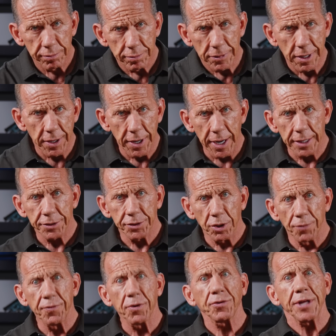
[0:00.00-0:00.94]
All right.
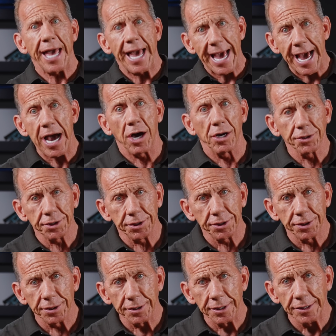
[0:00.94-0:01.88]
So if you're at the
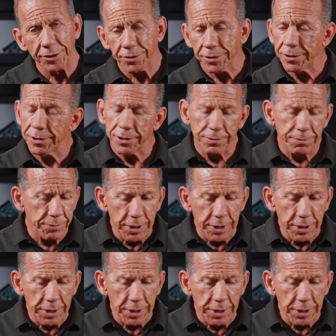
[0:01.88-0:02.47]
house and you're in your,